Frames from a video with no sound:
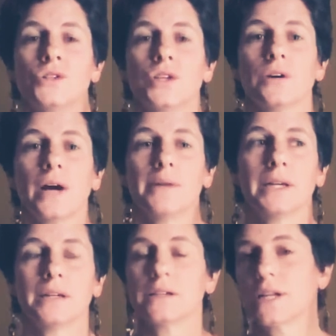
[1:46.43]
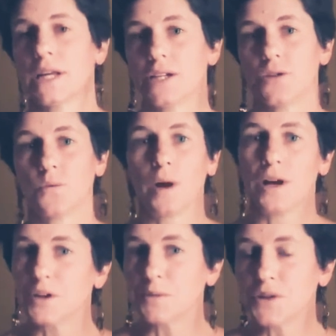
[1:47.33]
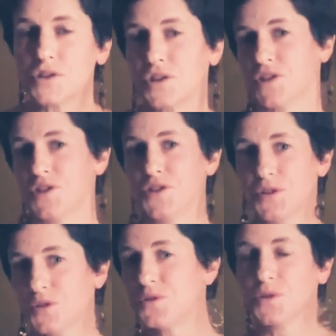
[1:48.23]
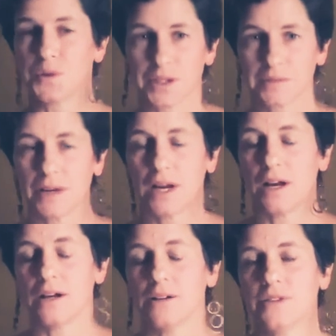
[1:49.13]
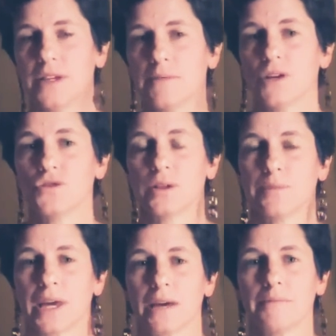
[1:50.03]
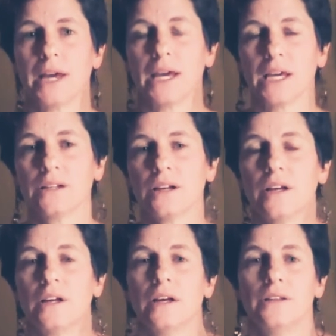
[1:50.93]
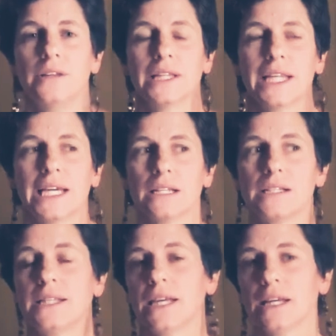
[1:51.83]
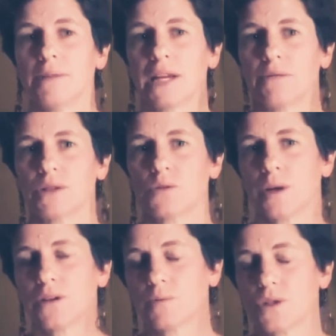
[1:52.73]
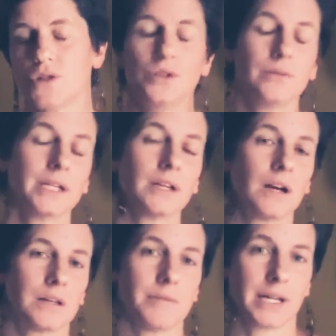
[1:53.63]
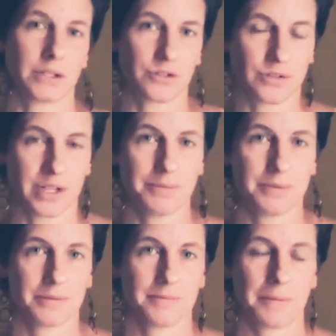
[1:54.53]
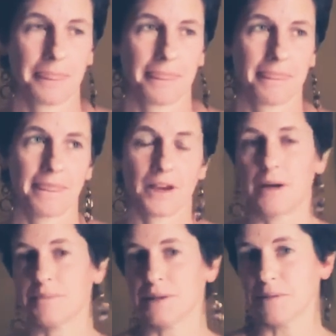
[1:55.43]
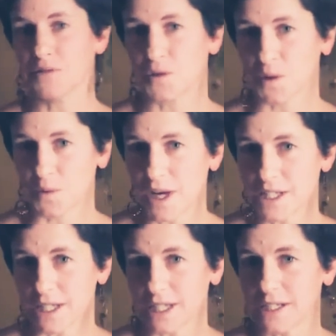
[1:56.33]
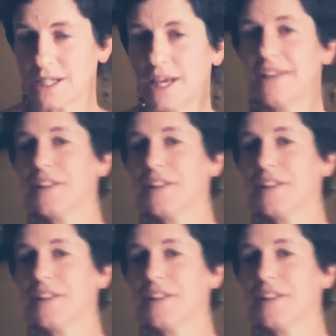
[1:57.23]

So I'm here today to welcome you to this new form of email drip campaign. The latest team that I was with was doing an automatic drip. The company before wasn't.